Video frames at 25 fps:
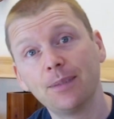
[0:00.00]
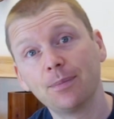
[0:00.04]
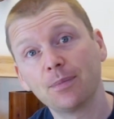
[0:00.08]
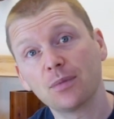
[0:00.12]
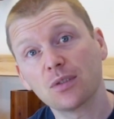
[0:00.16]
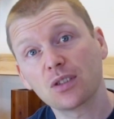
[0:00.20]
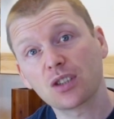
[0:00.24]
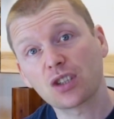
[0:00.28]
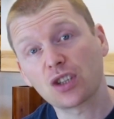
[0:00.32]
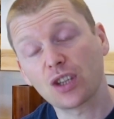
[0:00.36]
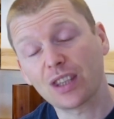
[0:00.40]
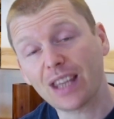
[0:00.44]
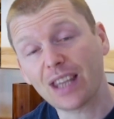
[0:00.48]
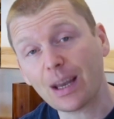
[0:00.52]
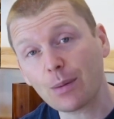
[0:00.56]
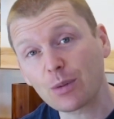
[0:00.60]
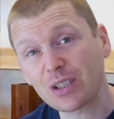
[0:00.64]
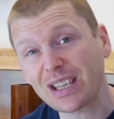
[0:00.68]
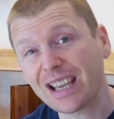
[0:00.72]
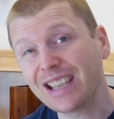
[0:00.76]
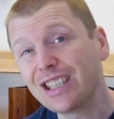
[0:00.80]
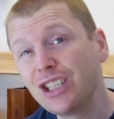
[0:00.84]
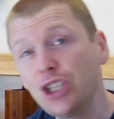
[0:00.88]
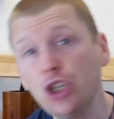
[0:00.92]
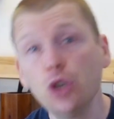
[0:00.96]
So that was
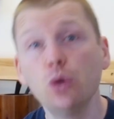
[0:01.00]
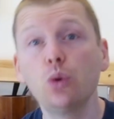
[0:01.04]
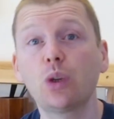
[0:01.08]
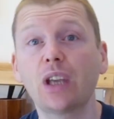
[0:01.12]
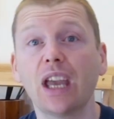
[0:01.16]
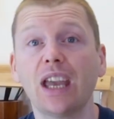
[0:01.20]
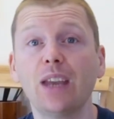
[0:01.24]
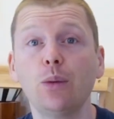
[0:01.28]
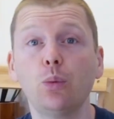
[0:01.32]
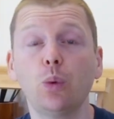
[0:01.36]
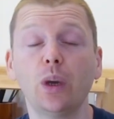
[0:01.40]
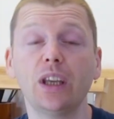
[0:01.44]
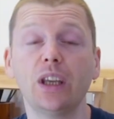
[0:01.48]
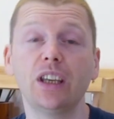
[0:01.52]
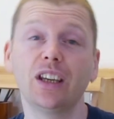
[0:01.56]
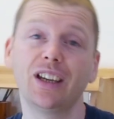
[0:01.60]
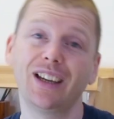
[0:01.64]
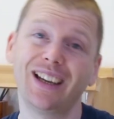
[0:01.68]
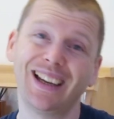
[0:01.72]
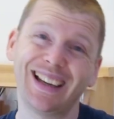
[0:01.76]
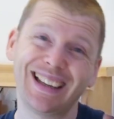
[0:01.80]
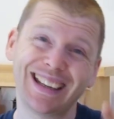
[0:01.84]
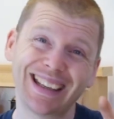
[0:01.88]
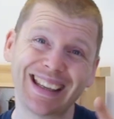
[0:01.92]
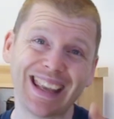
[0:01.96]
our UK winner,
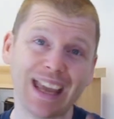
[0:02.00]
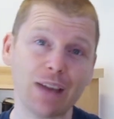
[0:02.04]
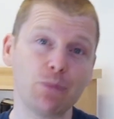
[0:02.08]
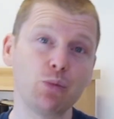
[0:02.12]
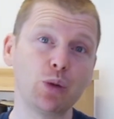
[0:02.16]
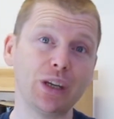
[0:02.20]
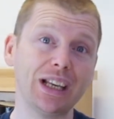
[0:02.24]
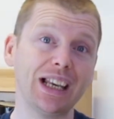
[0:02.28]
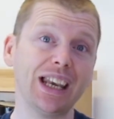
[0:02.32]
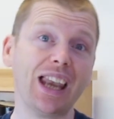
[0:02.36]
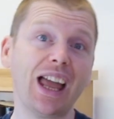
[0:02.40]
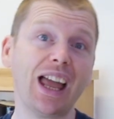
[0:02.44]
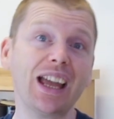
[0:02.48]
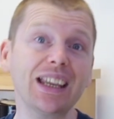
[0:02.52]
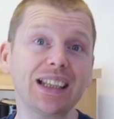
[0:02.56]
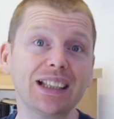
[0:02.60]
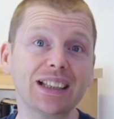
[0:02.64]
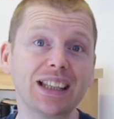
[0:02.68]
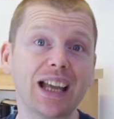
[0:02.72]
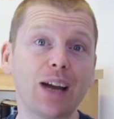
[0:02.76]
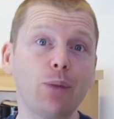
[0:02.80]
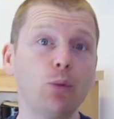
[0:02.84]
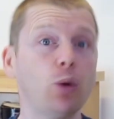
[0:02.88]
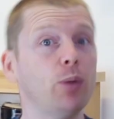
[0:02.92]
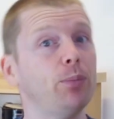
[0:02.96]
and again we liked
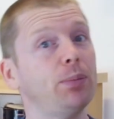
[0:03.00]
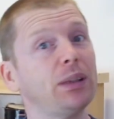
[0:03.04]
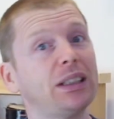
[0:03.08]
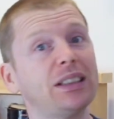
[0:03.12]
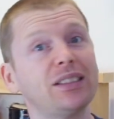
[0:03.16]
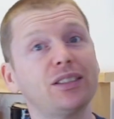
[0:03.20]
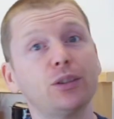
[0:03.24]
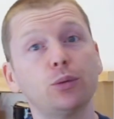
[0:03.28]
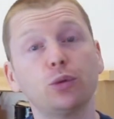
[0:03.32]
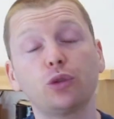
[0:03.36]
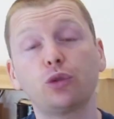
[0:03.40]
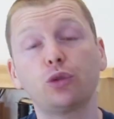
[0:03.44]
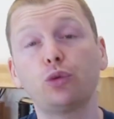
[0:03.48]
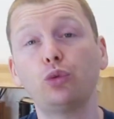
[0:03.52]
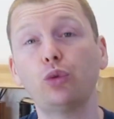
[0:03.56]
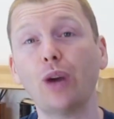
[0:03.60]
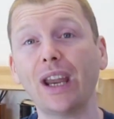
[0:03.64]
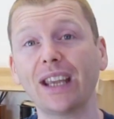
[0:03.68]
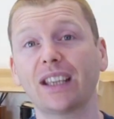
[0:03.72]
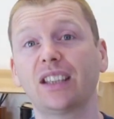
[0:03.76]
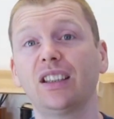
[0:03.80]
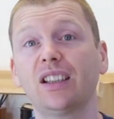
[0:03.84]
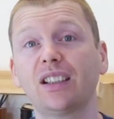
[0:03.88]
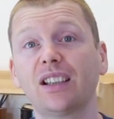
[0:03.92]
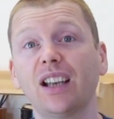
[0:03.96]
that one because it was
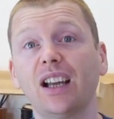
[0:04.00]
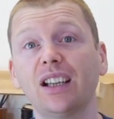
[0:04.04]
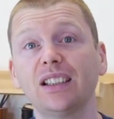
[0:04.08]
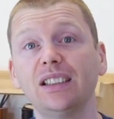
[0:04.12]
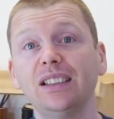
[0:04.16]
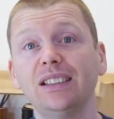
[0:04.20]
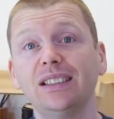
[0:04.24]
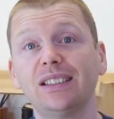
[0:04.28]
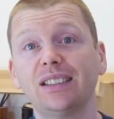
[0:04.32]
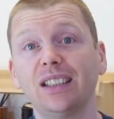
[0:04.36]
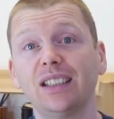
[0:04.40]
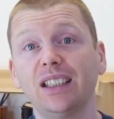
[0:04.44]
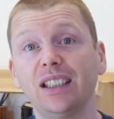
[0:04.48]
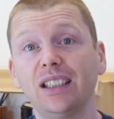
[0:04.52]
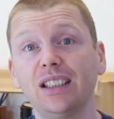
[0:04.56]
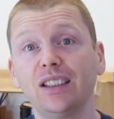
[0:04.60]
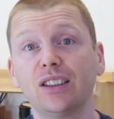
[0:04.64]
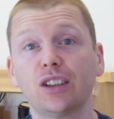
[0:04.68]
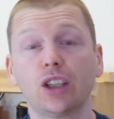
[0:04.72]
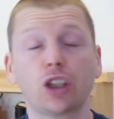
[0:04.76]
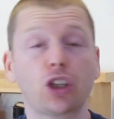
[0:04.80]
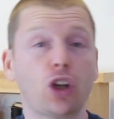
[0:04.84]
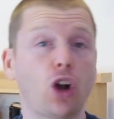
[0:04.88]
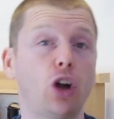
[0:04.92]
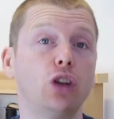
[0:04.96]
recognising
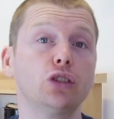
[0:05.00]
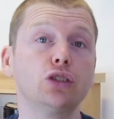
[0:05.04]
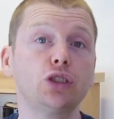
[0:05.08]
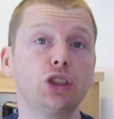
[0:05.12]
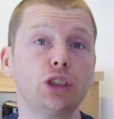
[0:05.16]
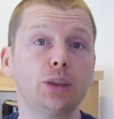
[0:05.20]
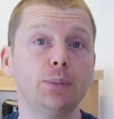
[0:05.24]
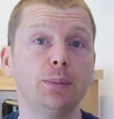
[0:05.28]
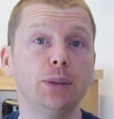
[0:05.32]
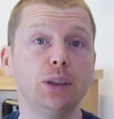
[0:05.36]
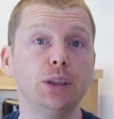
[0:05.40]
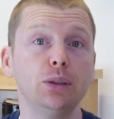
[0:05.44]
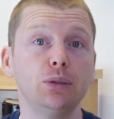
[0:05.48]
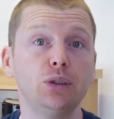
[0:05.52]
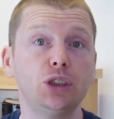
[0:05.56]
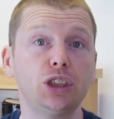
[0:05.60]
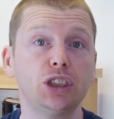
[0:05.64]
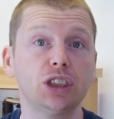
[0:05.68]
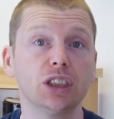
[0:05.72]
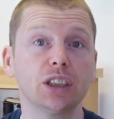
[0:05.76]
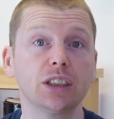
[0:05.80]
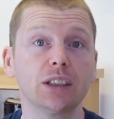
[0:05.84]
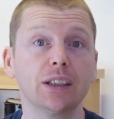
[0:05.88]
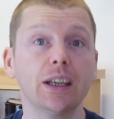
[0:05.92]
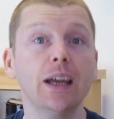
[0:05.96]
the
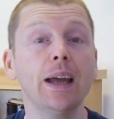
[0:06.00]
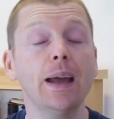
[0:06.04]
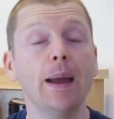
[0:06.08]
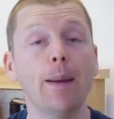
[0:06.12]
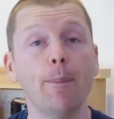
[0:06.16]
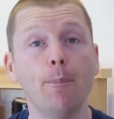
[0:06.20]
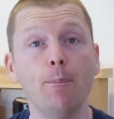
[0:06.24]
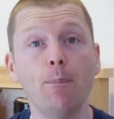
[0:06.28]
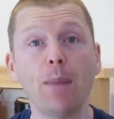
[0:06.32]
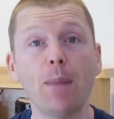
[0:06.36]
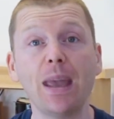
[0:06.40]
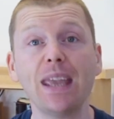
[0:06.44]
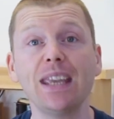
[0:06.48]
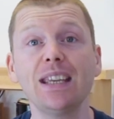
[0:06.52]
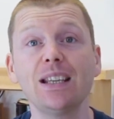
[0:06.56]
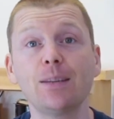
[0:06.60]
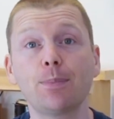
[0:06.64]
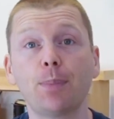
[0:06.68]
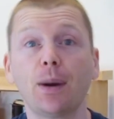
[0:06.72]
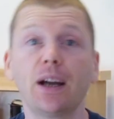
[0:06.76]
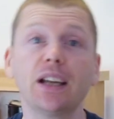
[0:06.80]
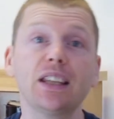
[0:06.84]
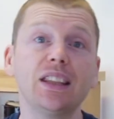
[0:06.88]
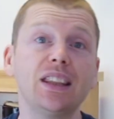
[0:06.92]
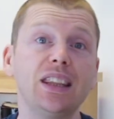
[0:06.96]
contribution made
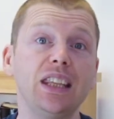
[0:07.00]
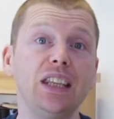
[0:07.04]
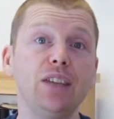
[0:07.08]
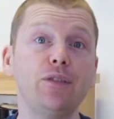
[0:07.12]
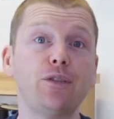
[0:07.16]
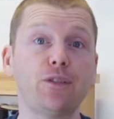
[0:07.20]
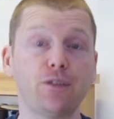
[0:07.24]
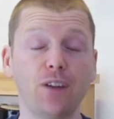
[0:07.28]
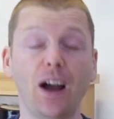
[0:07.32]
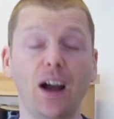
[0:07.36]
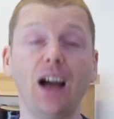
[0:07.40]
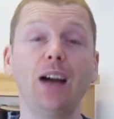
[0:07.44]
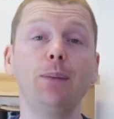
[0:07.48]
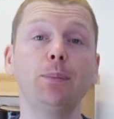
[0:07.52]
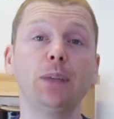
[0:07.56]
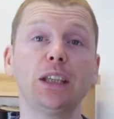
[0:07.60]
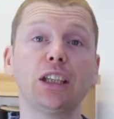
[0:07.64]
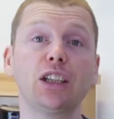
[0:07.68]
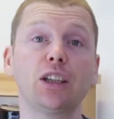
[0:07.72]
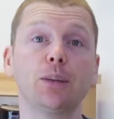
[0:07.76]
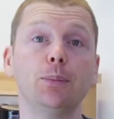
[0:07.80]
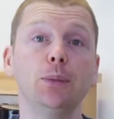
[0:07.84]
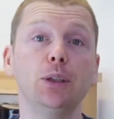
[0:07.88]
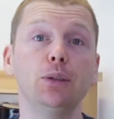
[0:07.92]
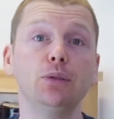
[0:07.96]
by the farming
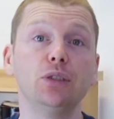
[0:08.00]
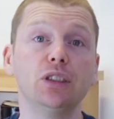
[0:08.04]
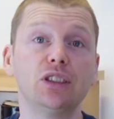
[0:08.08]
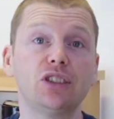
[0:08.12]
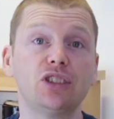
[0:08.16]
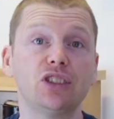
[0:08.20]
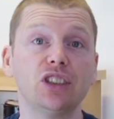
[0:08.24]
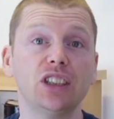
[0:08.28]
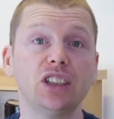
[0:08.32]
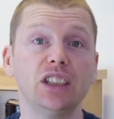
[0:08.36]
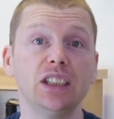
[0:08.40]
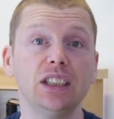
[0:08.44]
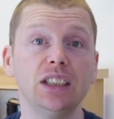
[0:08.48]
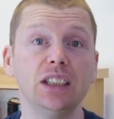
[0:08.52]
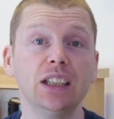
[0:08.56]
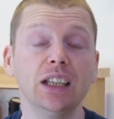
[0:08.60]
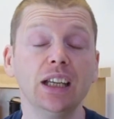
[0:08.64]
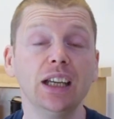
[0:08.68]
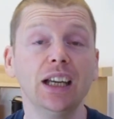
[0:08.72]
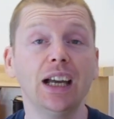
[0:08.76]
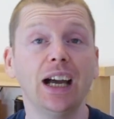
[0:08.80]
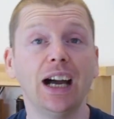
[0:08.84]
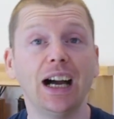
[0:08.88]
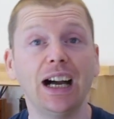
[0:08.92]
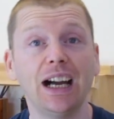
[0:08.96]
community
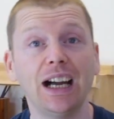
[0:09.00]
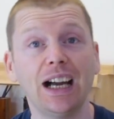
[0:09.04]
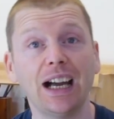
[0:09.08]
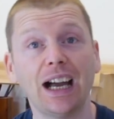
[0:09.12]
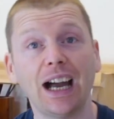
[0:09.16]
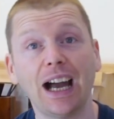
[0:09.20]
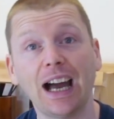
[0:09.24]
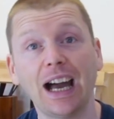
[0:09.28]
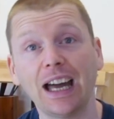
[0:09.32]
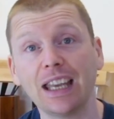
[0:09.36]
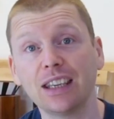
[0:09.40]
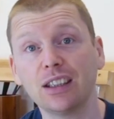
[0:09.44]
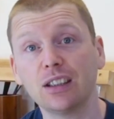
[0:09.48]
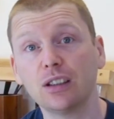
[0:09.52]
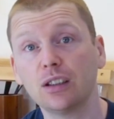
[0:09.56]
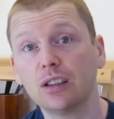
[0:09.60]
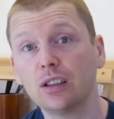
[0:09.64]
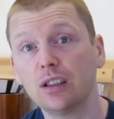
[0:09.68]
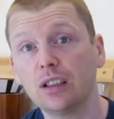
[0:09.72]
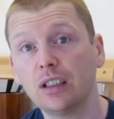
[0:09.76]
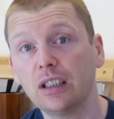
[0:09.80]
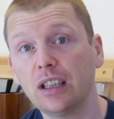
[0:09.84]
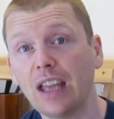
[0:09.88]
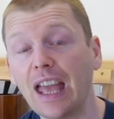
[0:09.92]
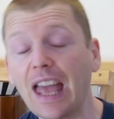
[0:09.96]
and
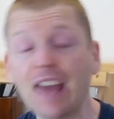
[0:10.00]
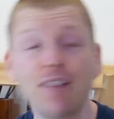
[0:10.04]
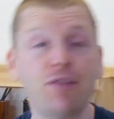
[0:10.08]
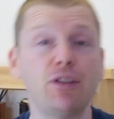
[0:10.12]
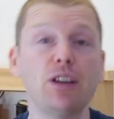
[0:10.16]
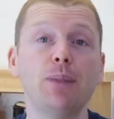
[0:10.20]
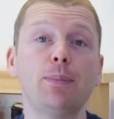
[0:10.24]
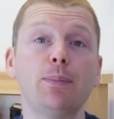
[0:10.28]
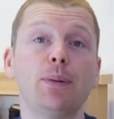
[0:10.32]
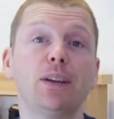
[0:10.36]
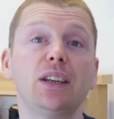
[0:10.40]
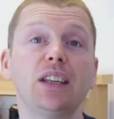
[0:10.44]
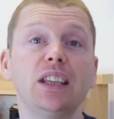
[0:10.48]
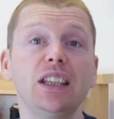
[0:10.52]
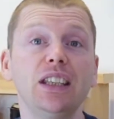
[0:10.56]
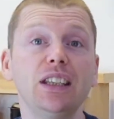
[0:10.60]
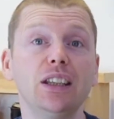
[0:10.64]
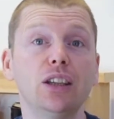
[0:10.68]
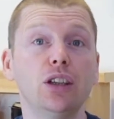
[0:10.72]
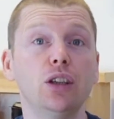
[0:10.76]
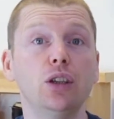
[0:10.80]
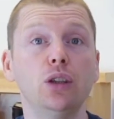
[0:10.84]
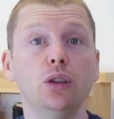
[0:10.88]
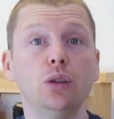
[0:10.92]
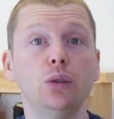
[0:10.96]

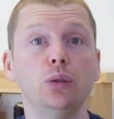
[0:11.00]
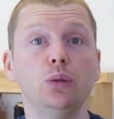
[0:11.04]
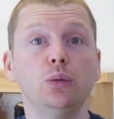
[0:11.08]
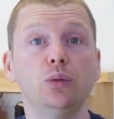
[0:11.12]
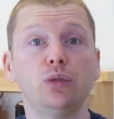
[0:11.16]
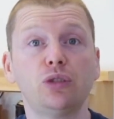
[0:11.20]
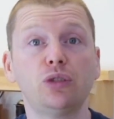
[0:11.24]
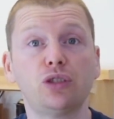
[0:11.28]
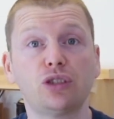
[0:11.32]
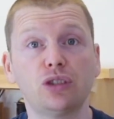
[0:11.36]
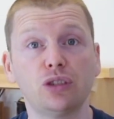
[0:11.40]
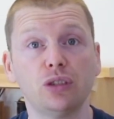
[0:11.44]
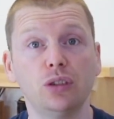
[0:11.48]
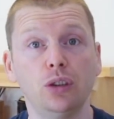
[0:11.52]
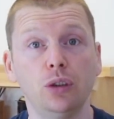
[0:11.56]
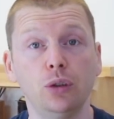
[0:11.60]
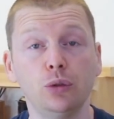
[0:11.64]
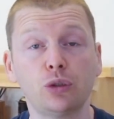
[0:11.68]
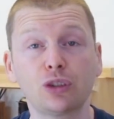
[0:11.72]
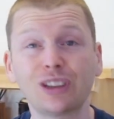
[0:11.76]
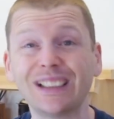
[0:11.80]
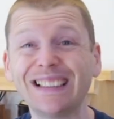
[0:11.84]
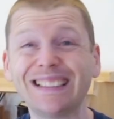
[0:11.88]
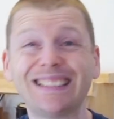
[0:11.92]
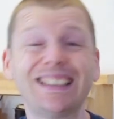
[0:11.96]
everybody who's
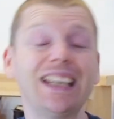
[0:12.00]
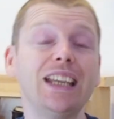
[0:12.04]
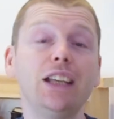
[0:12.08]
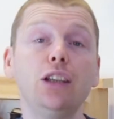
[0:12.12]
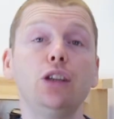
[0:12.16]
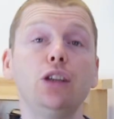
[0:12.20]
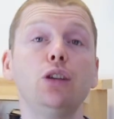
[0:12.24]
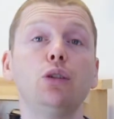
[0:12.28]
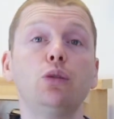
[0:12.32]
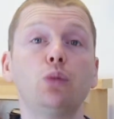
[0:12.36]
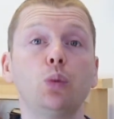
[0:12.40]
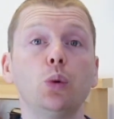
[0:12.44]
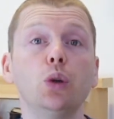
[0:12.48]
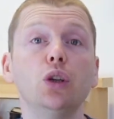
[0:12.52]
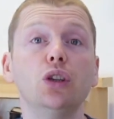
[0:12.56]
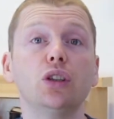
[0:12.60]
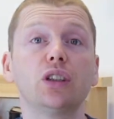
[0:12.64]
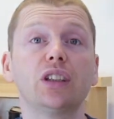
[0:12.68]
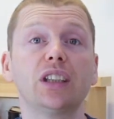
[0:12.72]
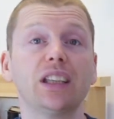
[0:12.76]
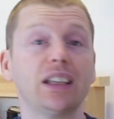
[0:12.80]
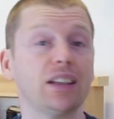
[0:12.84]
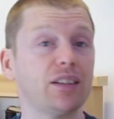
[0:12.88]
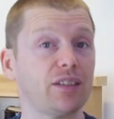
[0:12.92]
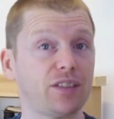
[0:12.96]
continued
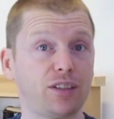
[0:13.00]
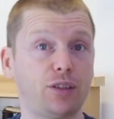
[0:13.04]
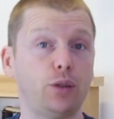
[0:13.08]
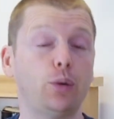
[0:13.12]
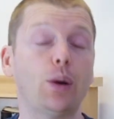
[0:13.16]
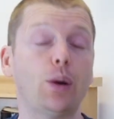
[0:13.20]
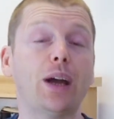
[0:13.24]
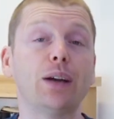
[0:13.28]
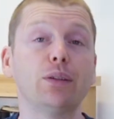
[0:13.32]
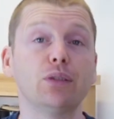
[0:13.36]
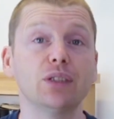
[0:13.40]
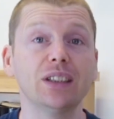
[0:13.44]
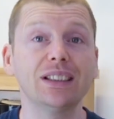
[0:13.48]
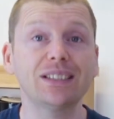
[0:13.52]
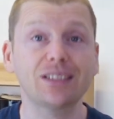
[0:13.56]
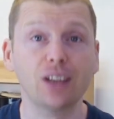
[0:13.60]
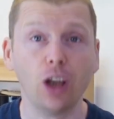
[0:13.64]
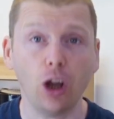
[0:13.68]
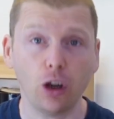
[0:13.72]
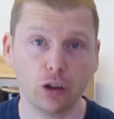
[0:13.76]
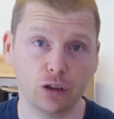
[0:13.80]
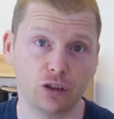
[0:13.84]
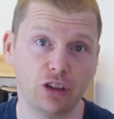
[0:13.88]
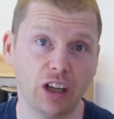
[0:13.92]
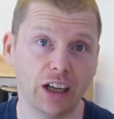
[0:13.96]
working throughout this
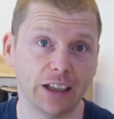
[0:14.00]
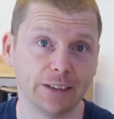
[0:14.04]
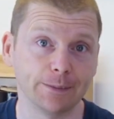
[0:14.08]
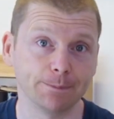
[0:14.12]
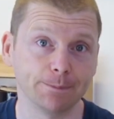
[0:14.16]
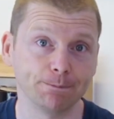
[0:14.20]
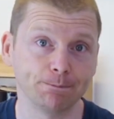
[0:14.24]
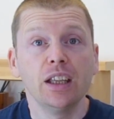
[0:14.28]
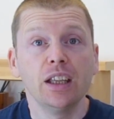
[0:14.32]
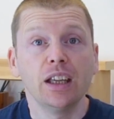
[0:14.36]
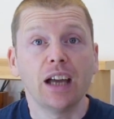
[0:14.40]
lockdown.